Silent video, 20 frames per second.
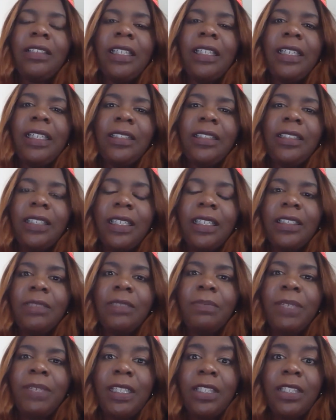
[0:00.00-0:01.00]
it
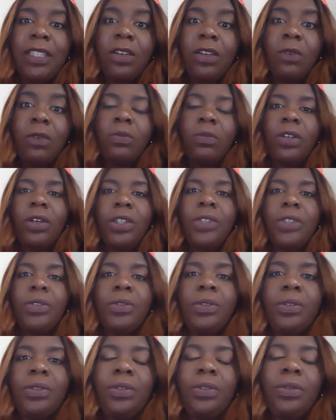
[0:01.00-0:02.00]
depends
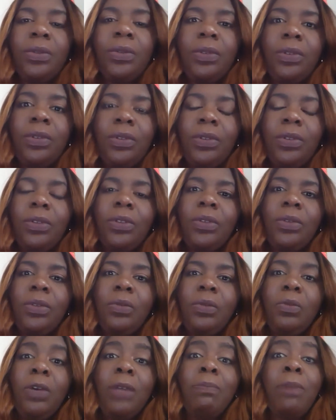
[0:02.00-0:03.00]
on
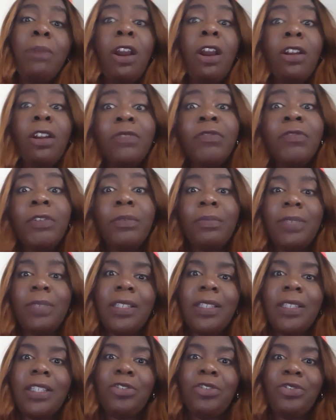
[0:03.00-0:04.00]
what part of your
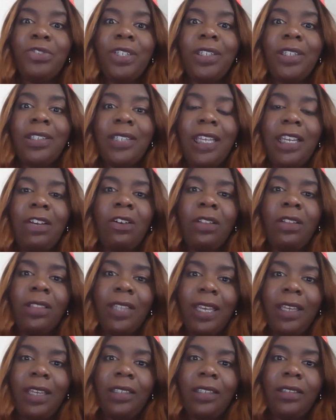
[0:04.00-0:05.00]
business you're trying to take
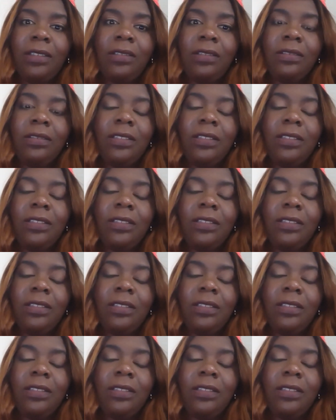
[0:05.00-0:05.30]
online.